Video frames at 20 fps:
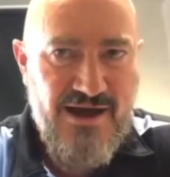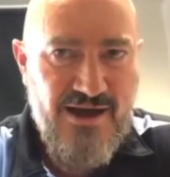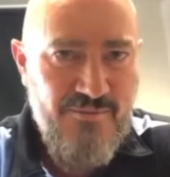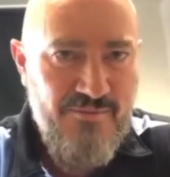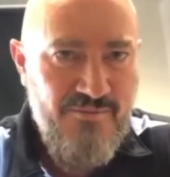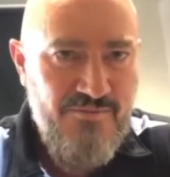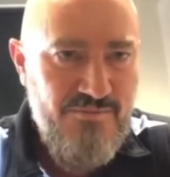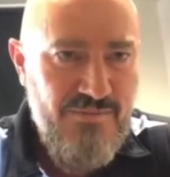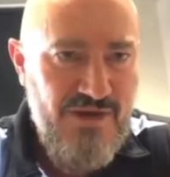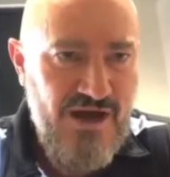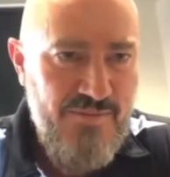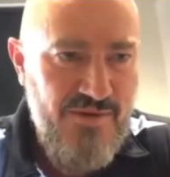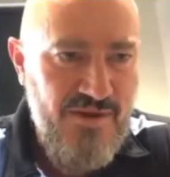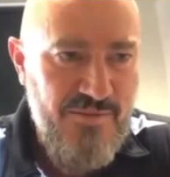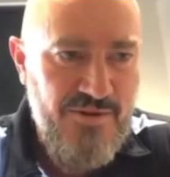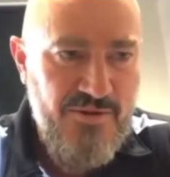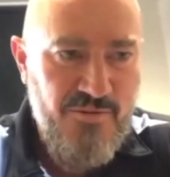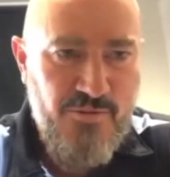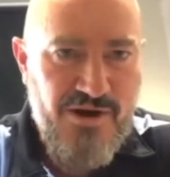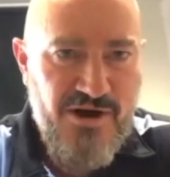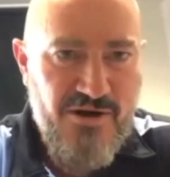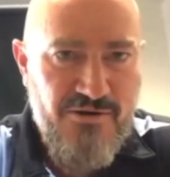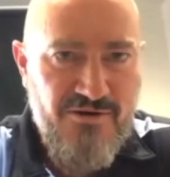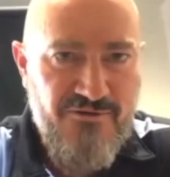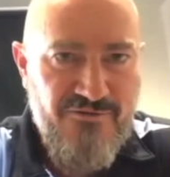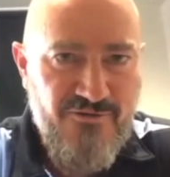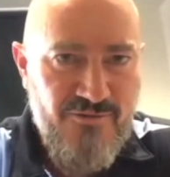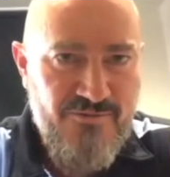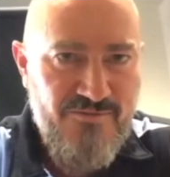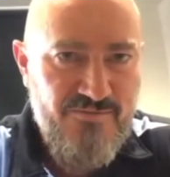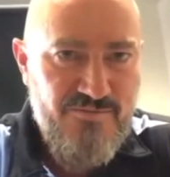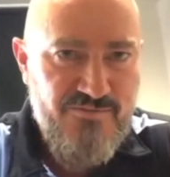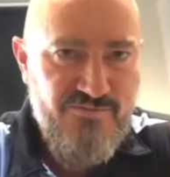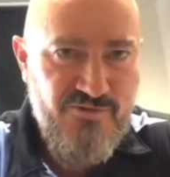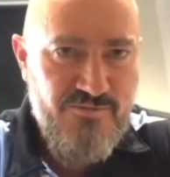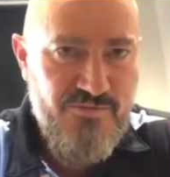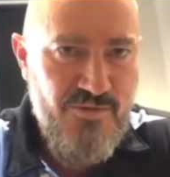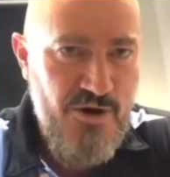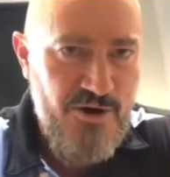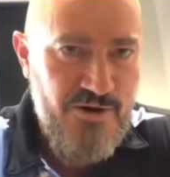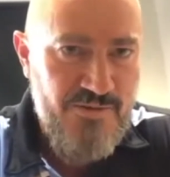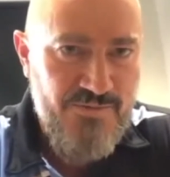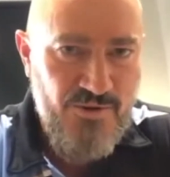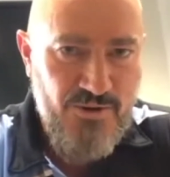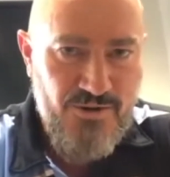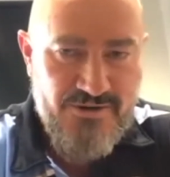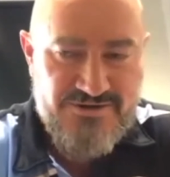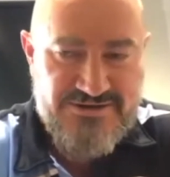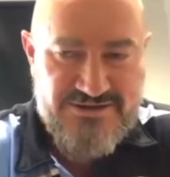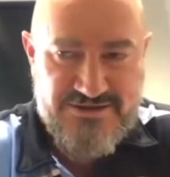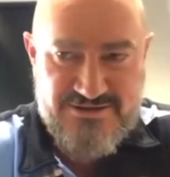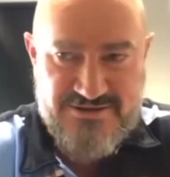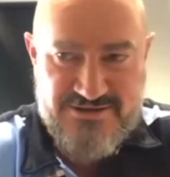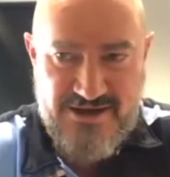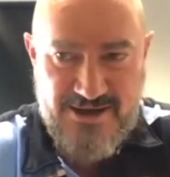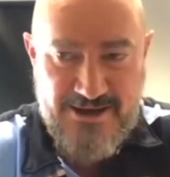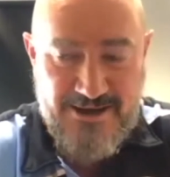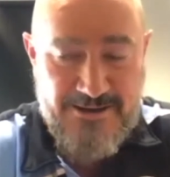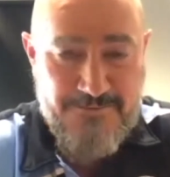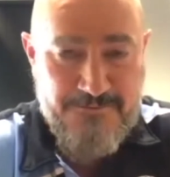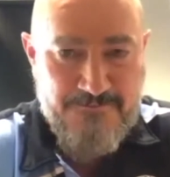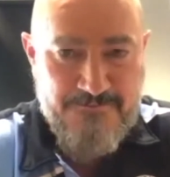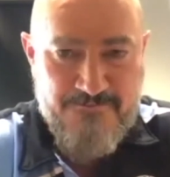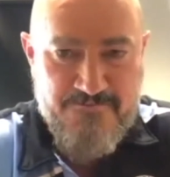Maybe a bit weary from murder ball, as you say.